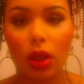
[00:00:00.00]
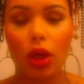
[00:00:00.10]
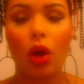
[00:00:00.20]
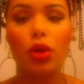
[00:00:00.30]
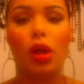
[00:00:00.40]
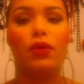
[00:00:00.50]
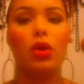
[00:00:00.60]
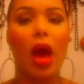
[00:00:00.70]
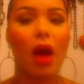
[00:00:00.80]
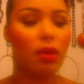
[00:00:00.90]
If
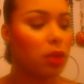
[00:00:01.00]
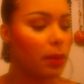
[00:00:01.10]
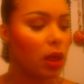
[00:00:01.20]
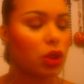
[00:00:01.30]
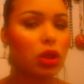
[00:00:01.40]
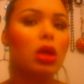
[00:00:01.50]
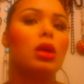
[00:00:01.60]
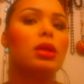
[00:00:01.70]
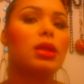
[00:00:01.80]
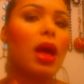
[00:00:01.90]
you have a blemish,
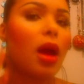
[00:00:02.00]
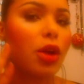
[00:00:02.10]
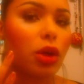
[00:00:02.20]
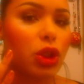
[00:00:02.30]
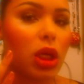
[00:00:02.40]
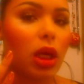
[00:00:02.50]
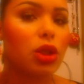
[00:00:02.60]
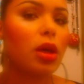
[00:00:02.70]
say on your cheek,